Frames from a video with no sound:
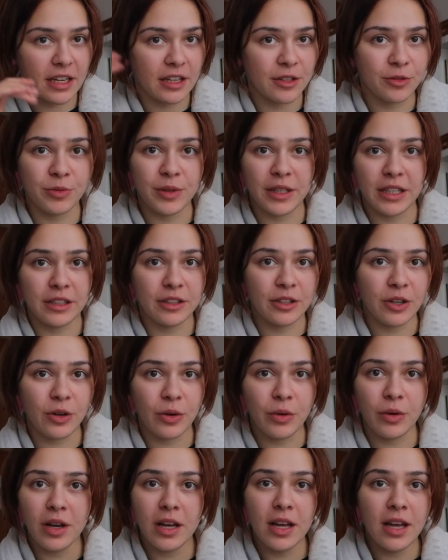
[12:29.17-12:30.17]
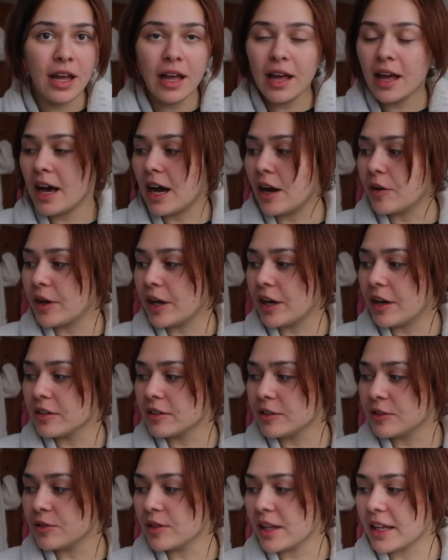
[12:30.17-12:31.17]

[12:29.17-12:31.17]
I don't really know how Hey Hollywood